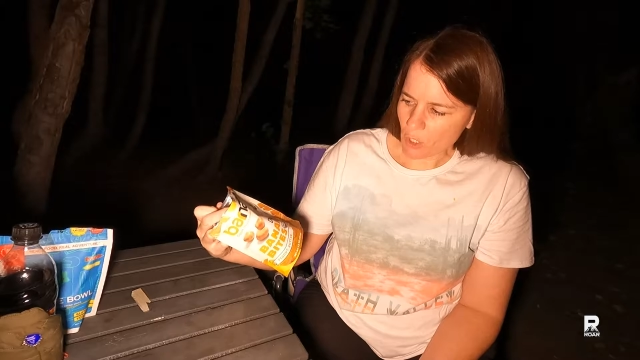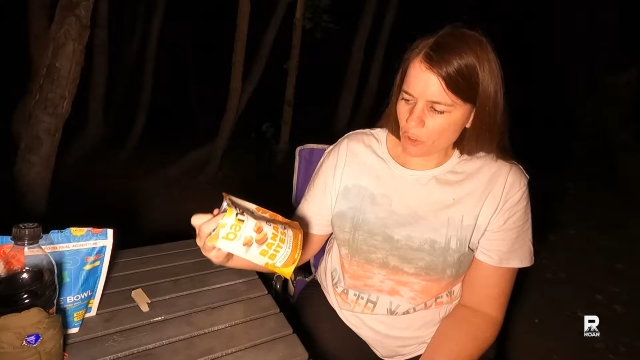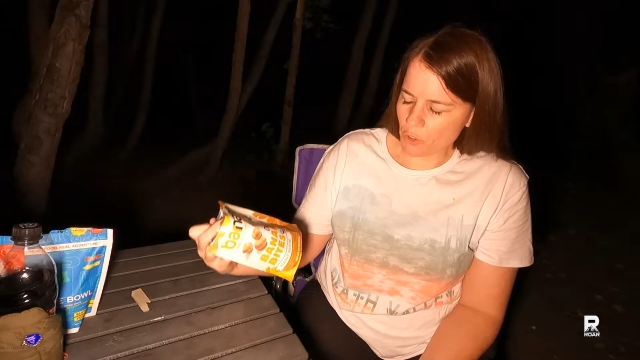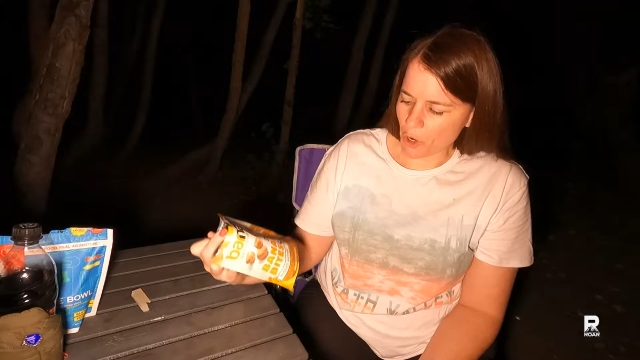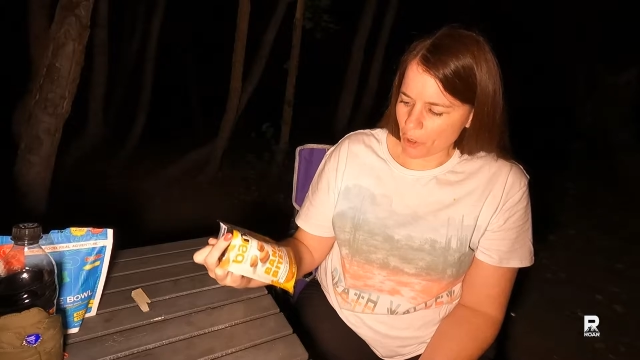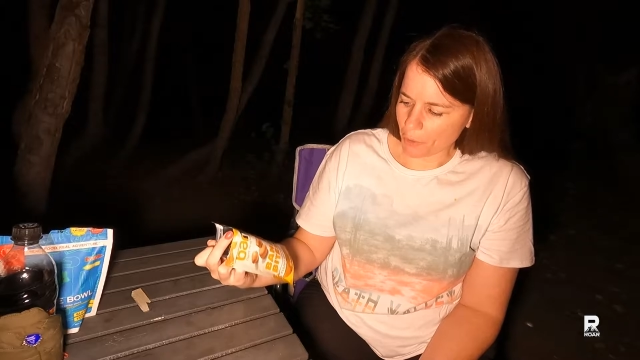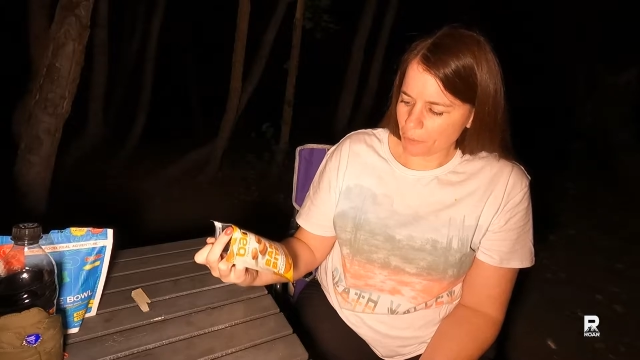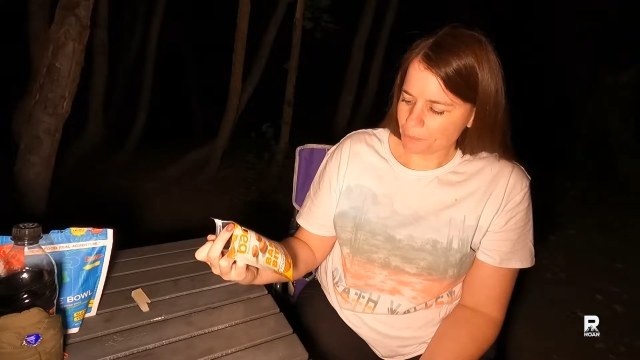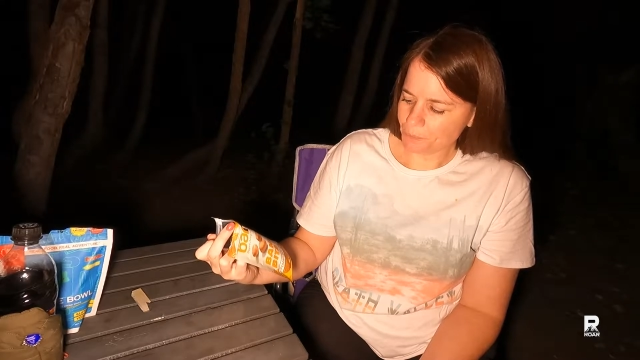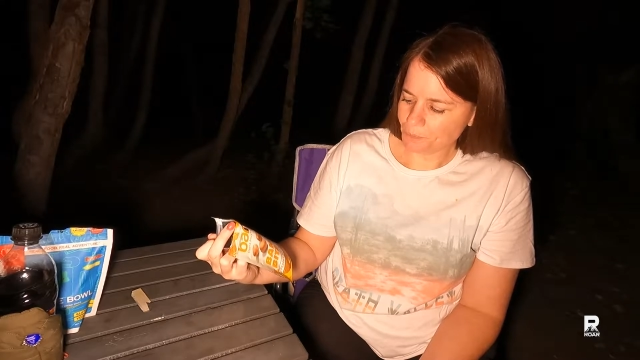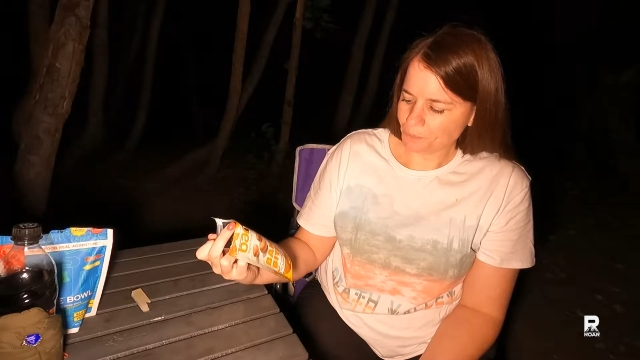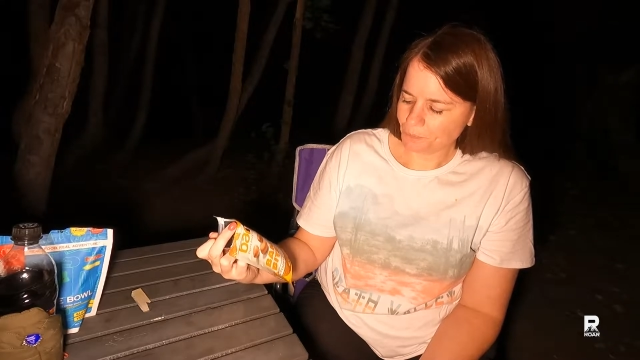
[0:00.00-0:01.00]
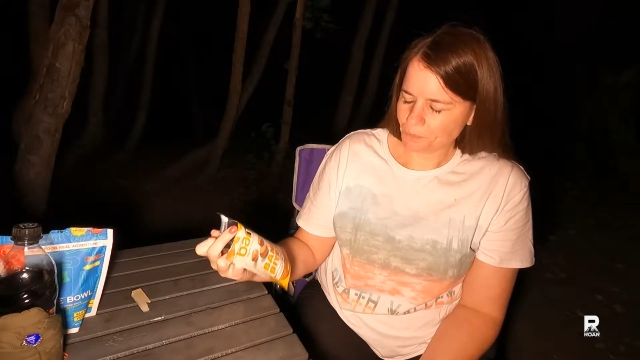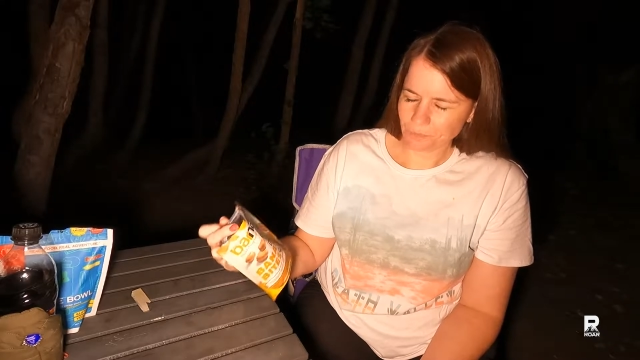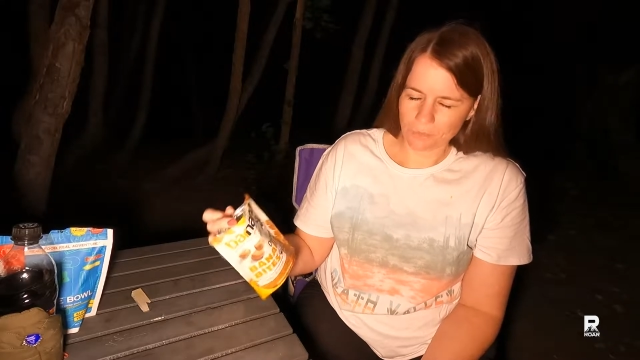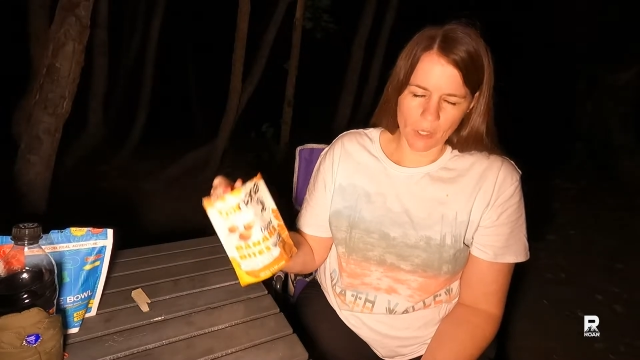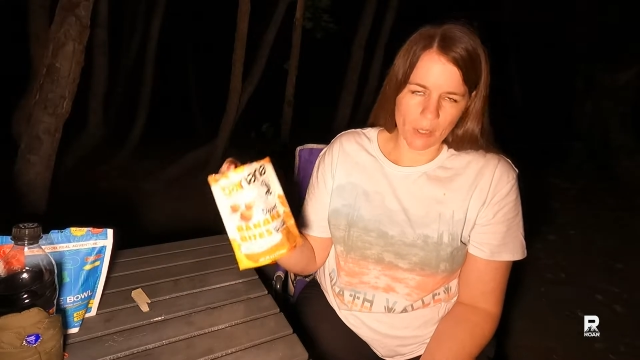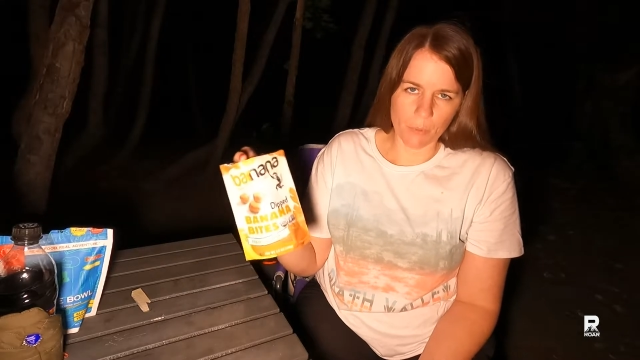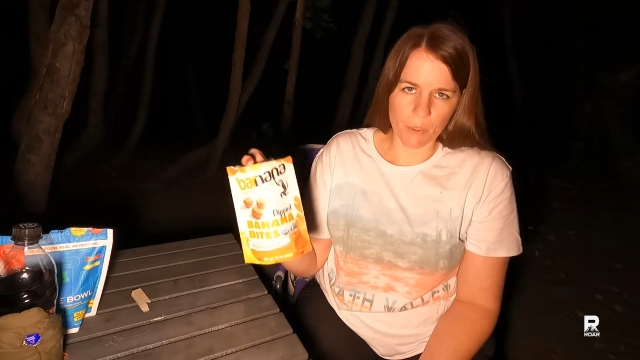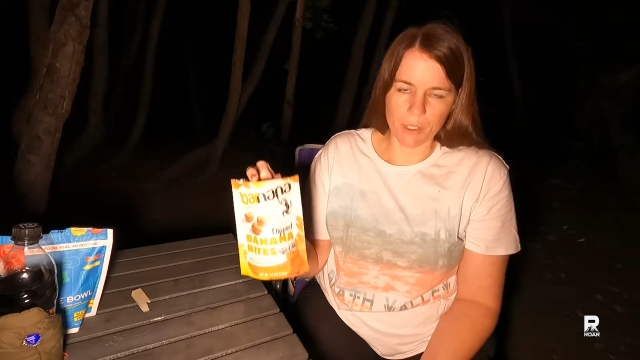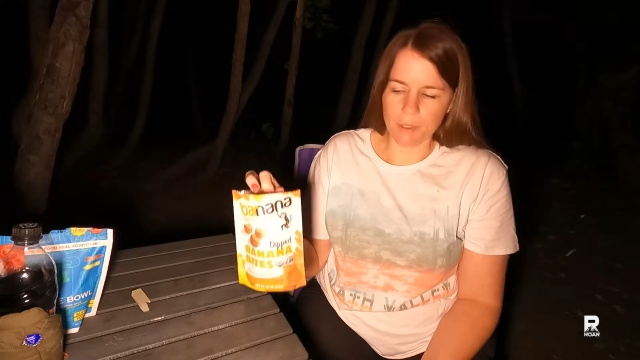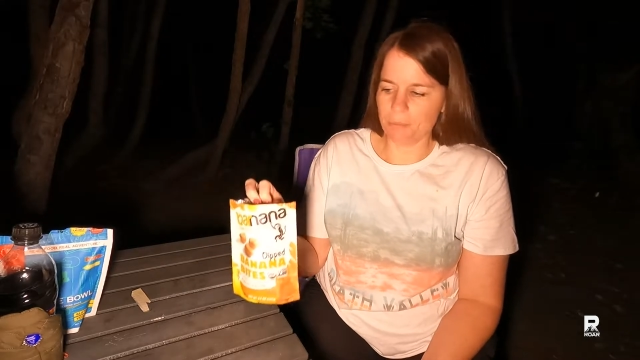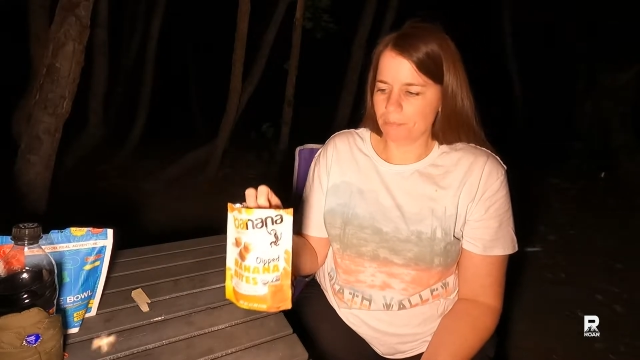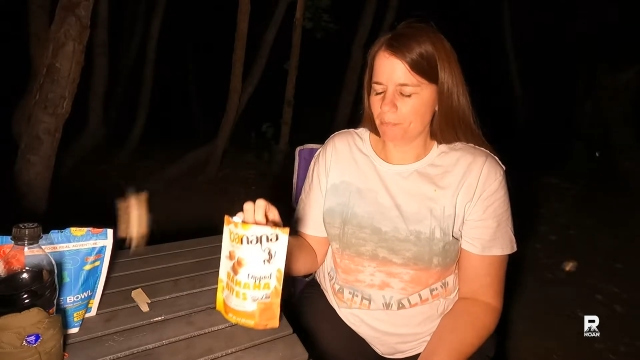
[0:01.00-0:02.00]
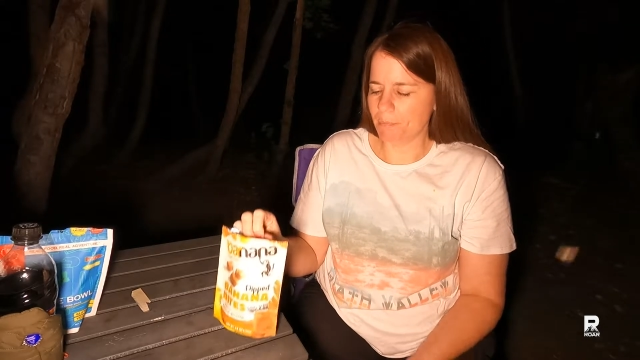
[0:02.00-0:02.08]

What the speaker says: No, I wouldn't.